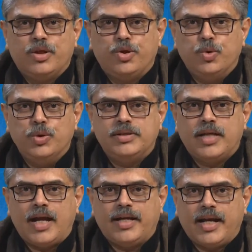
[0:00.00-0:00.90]
tools
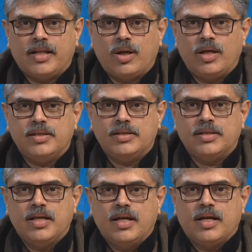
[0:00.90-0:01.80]
and technologies
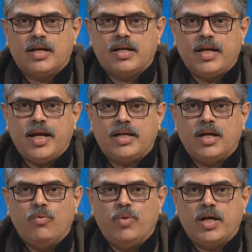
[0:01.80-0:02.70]
create
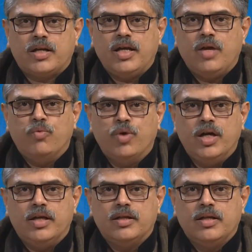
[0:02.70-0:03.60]
a working world